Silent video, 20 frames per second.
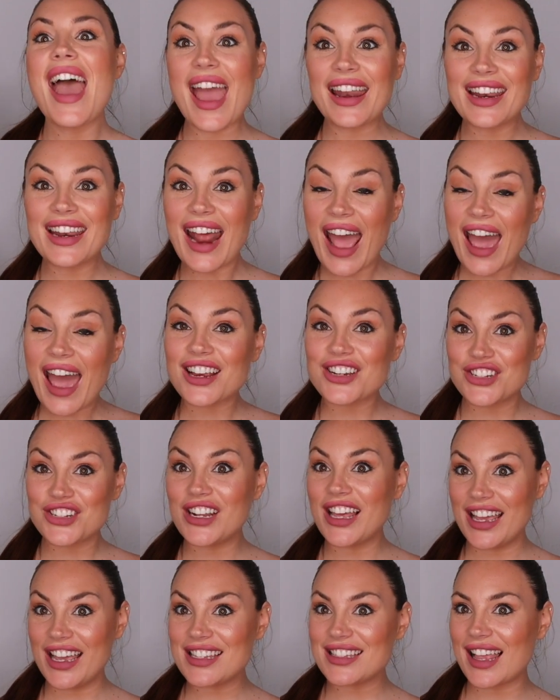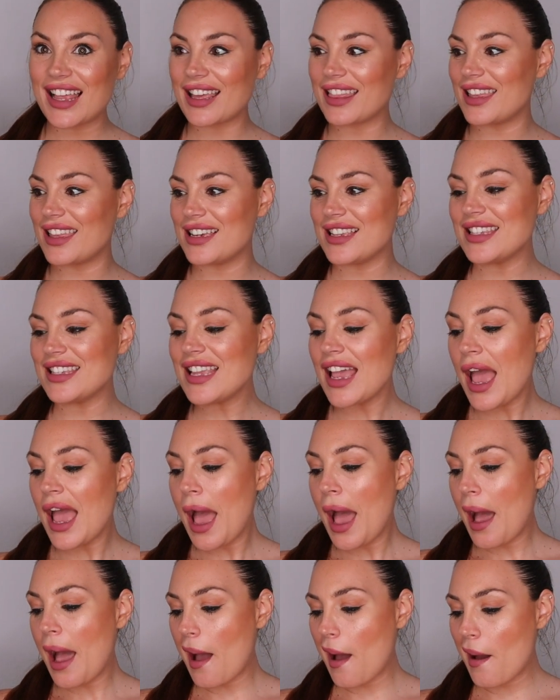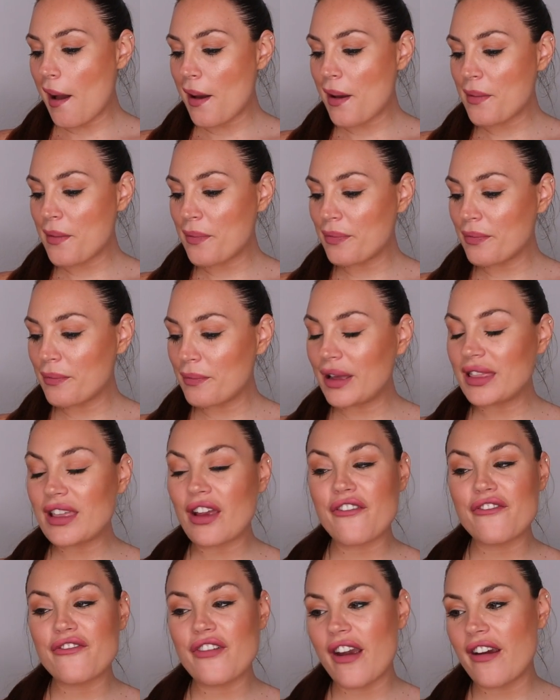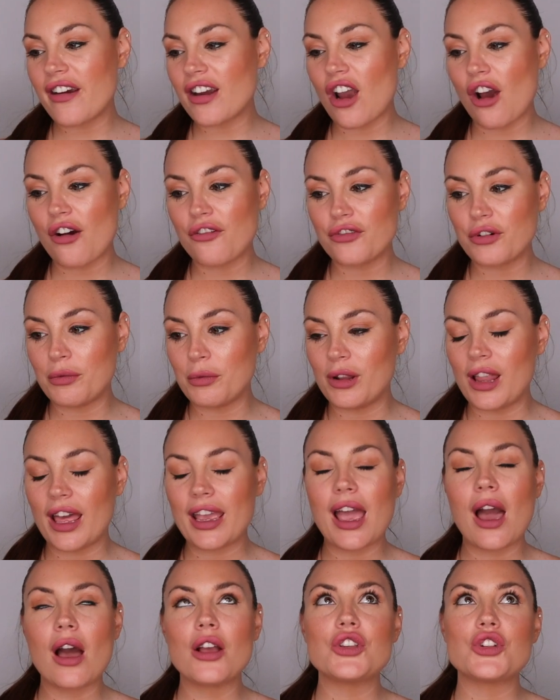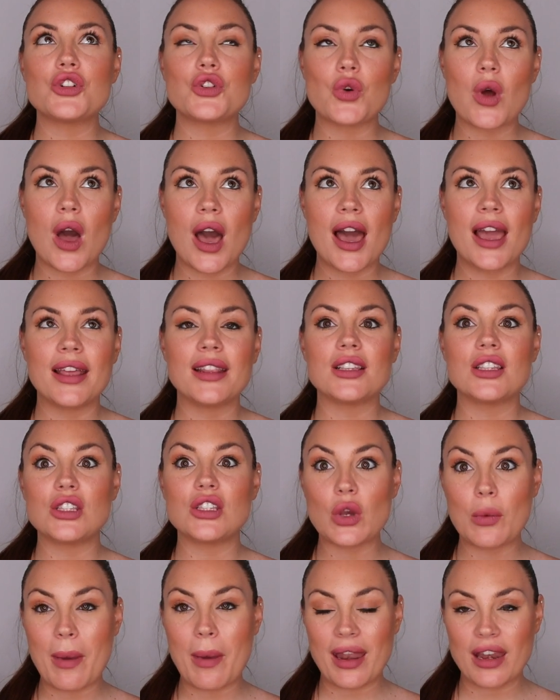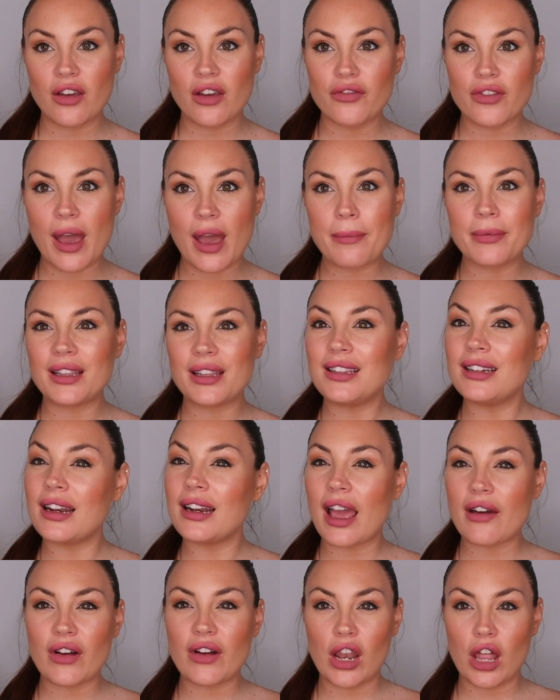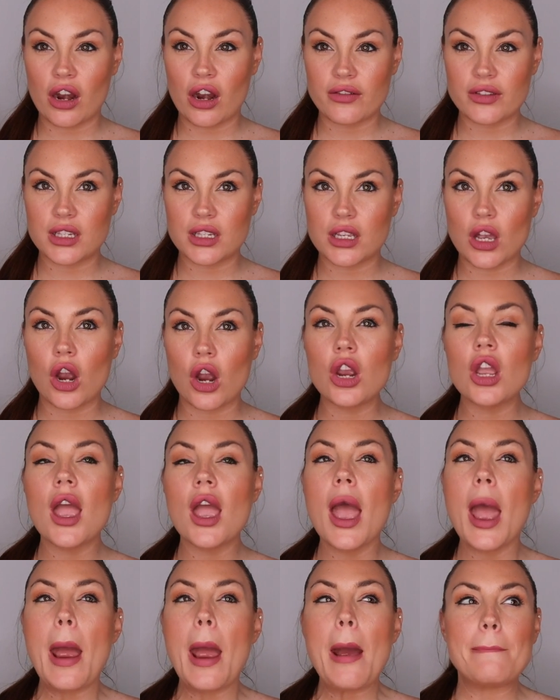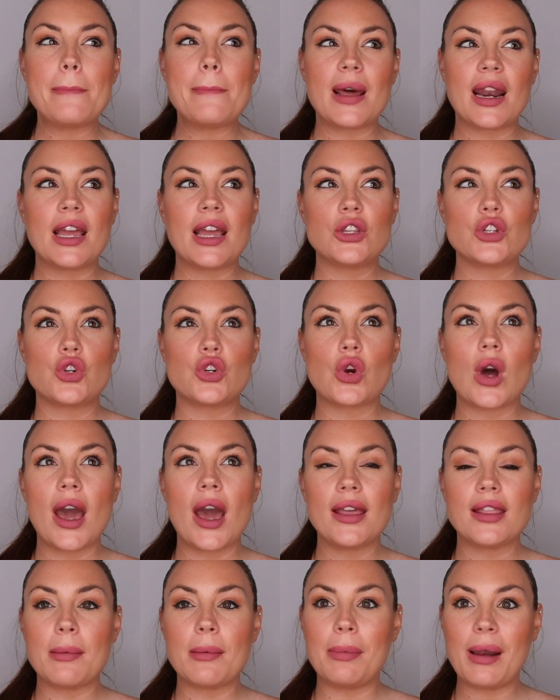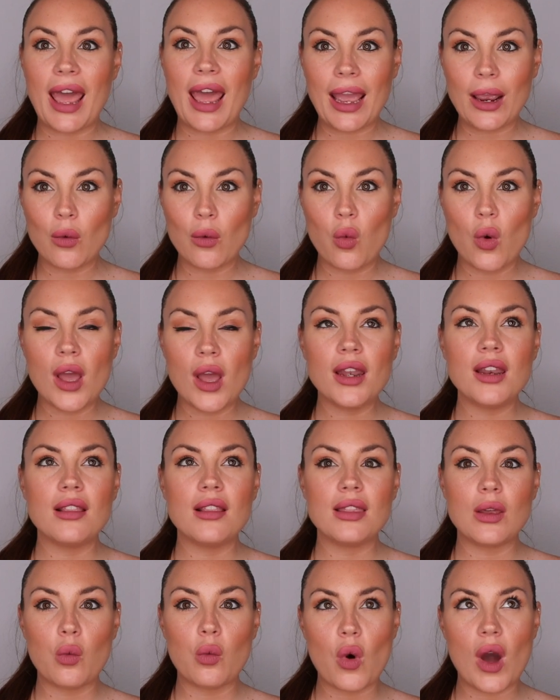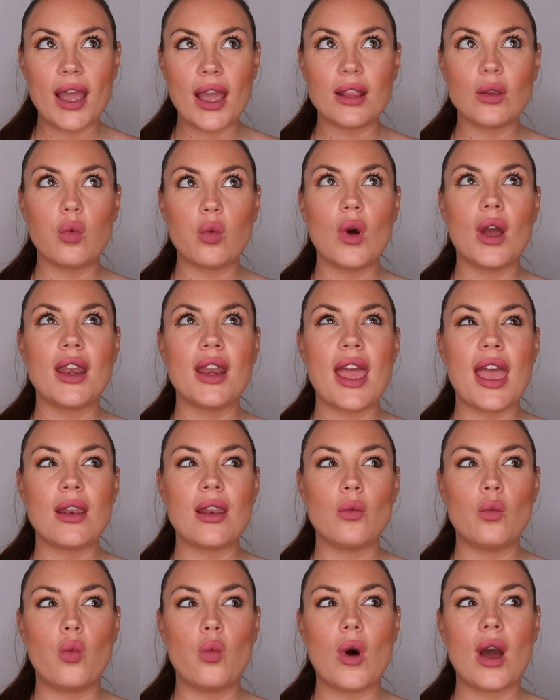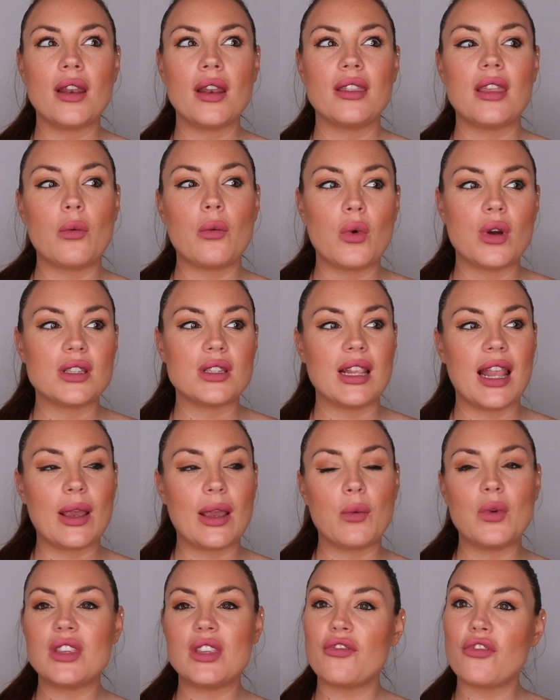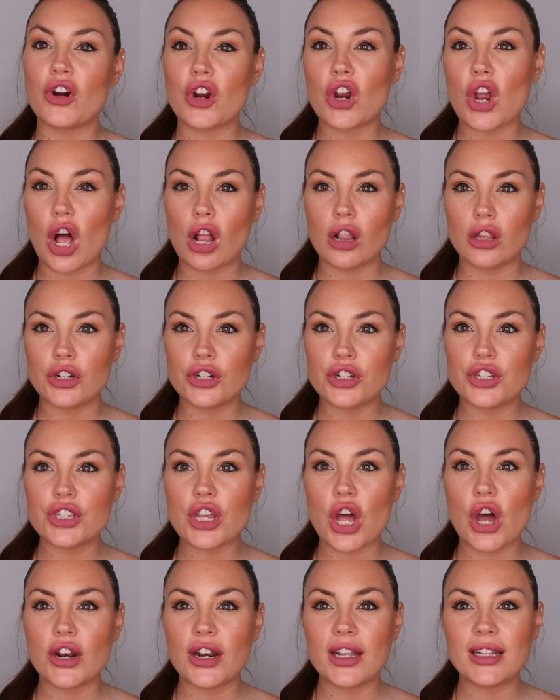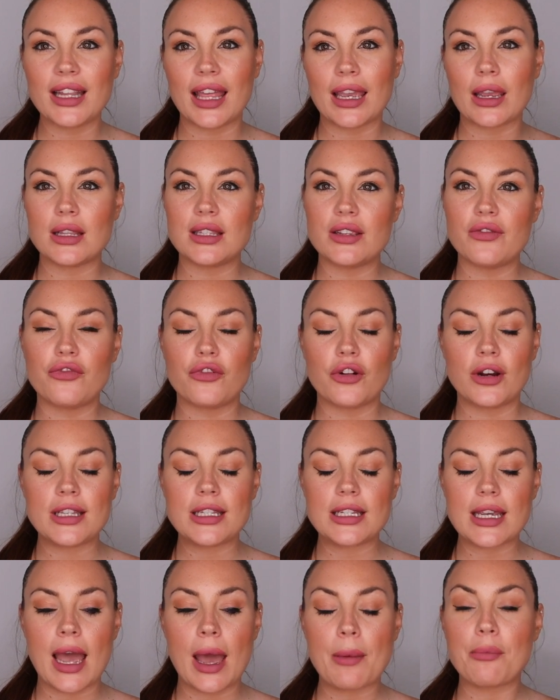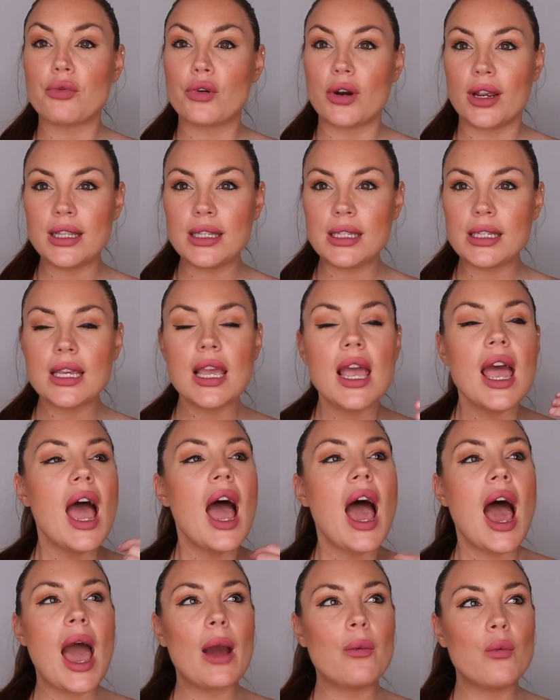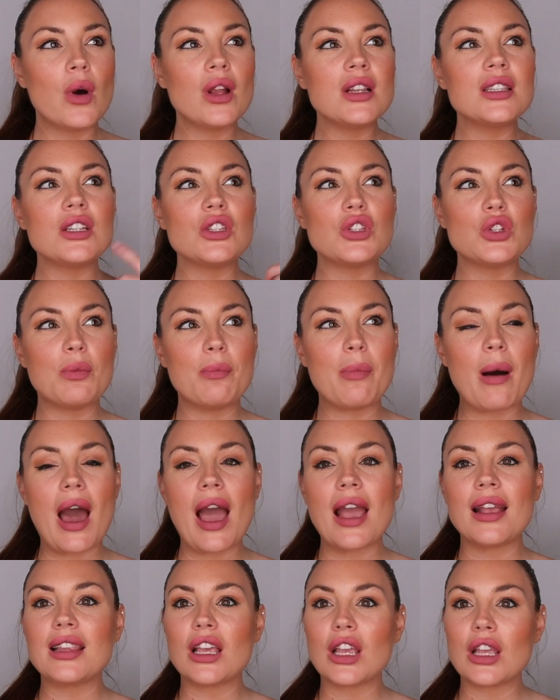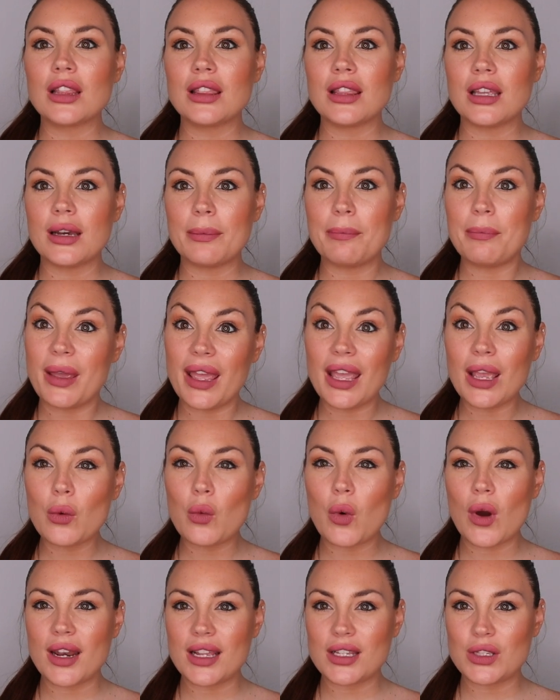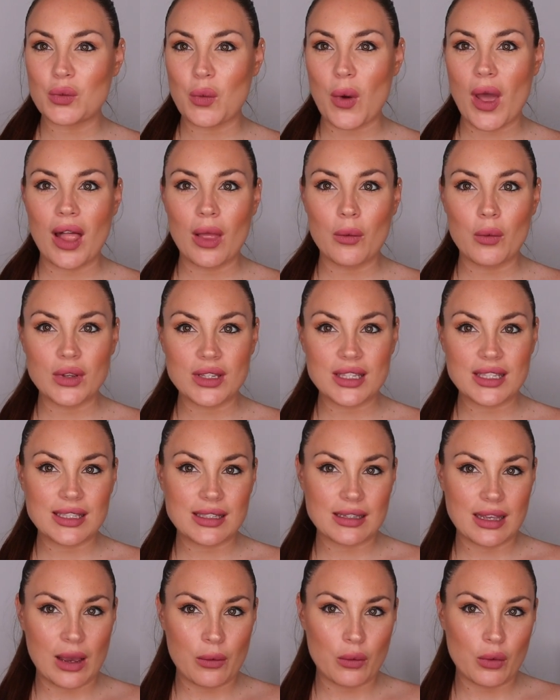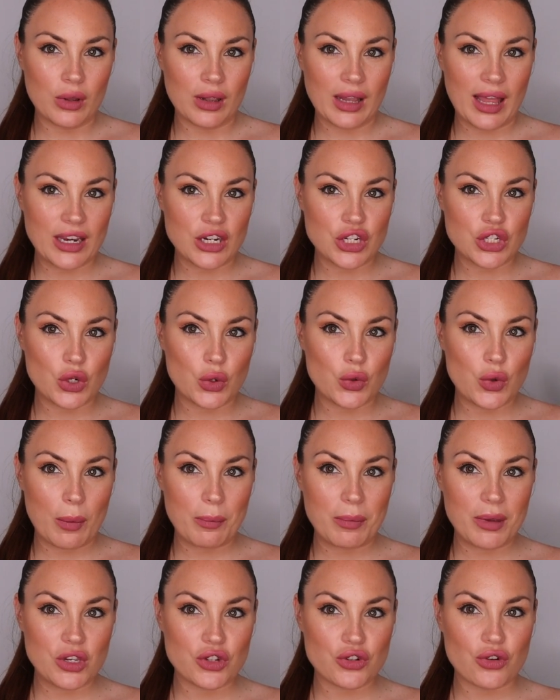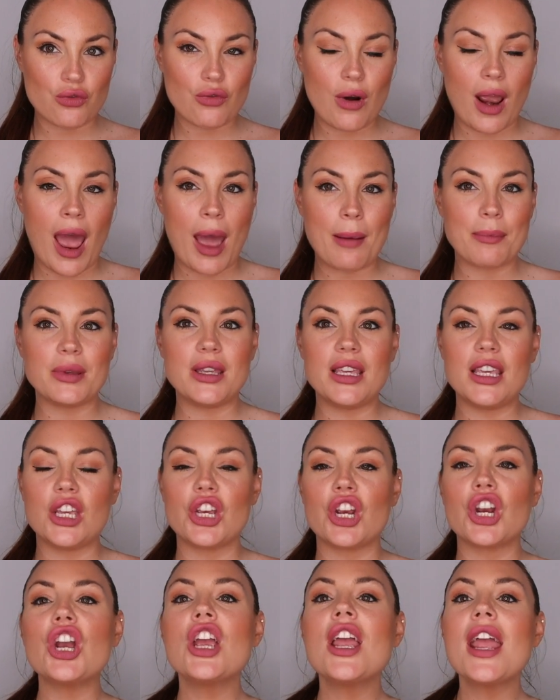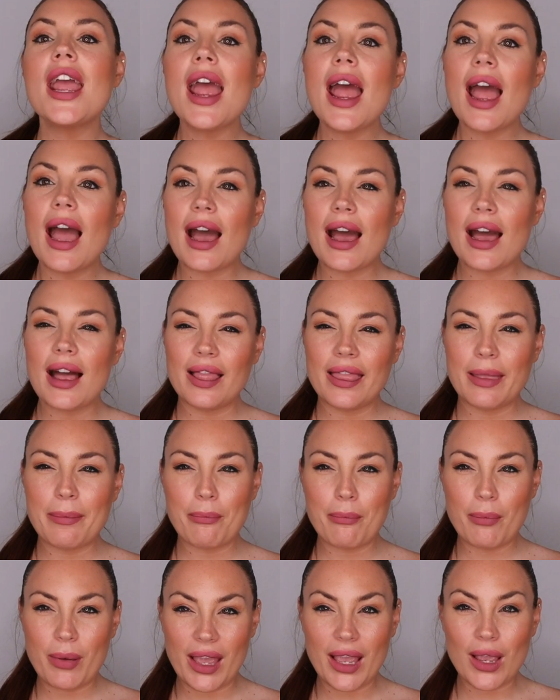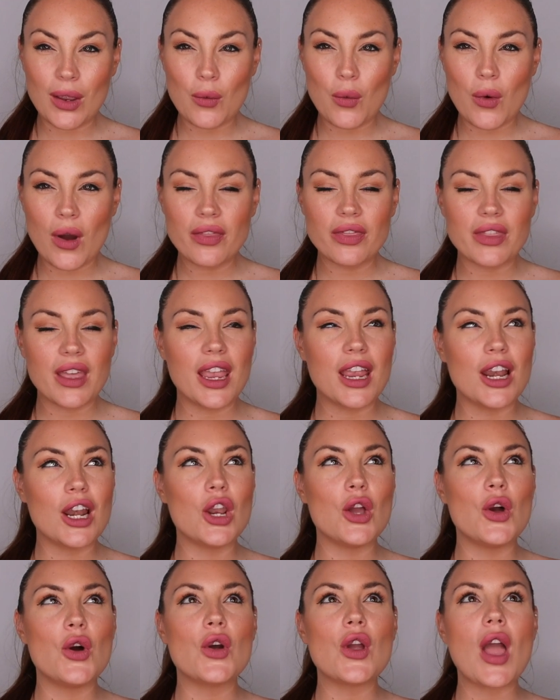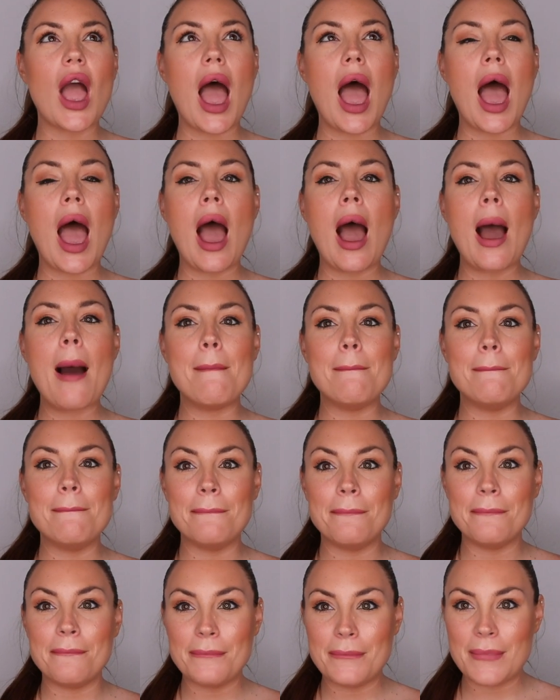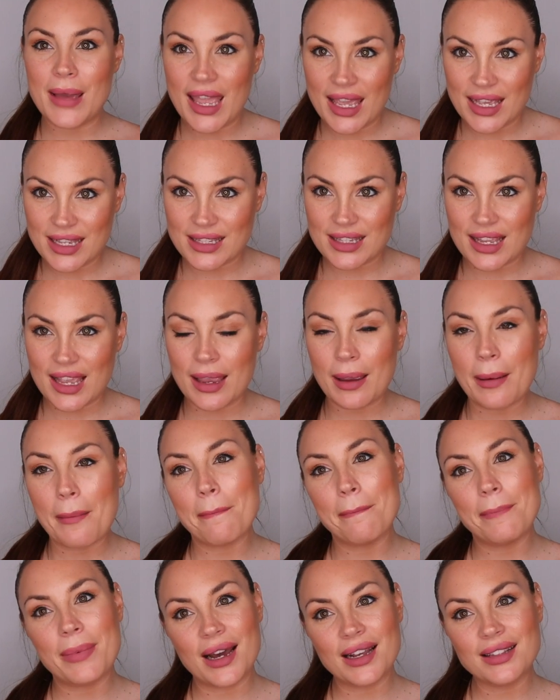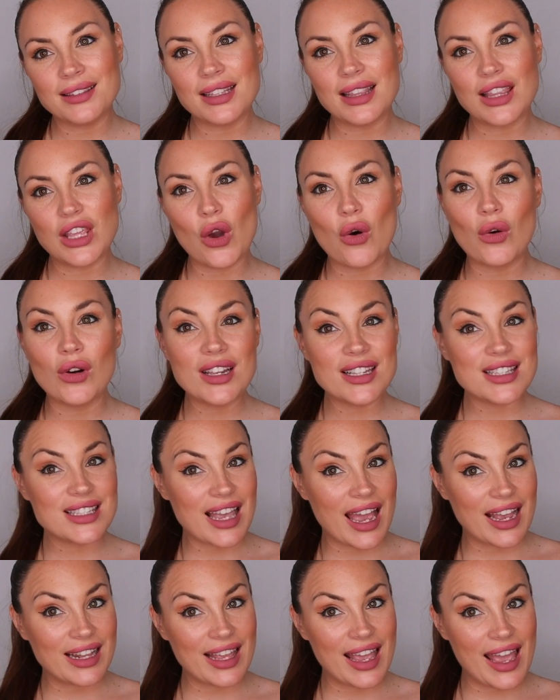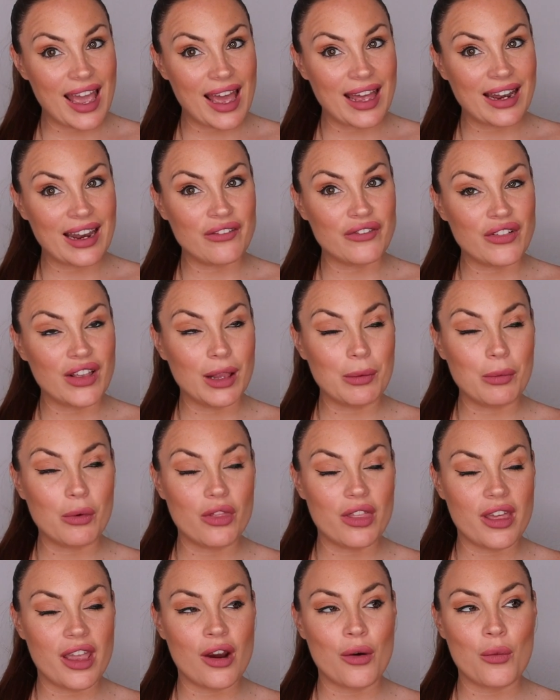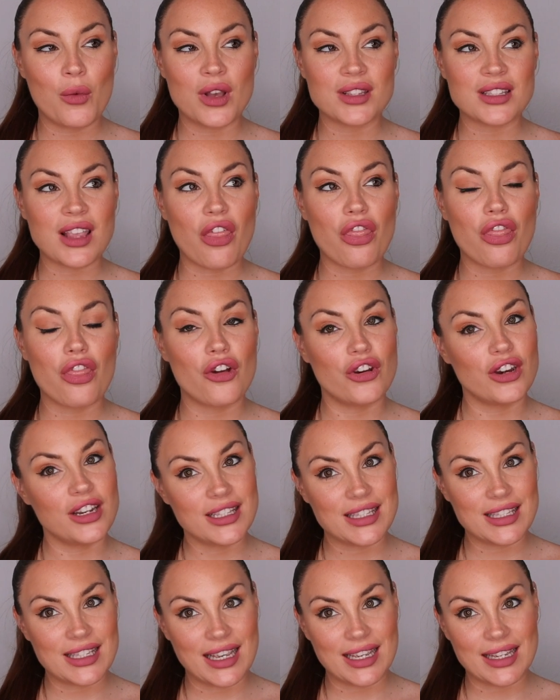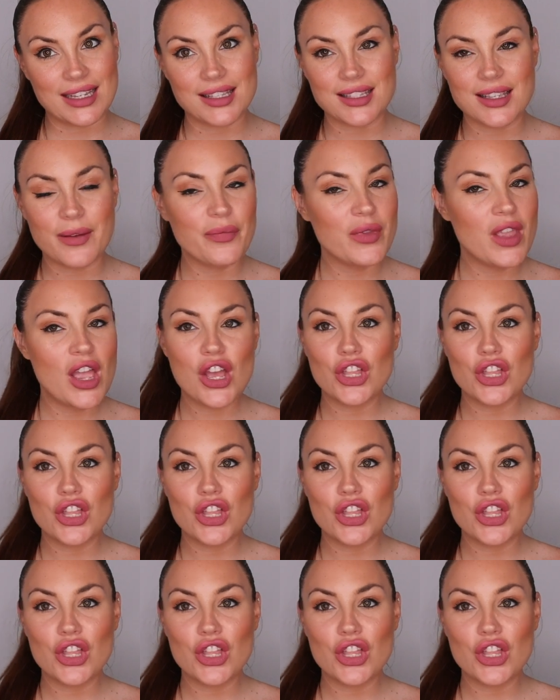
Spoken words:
And it actually is like this. But they're very comfortable. Like, I tried so many of them. They didn't have a lot of stock, but I tried the black one, the white one, and one that was like with different colors on it, like a different print. I wanted to buy the pink one as well. I will like show you a picture up here. The pink one, they look amazing, but the only size they had available there was 36.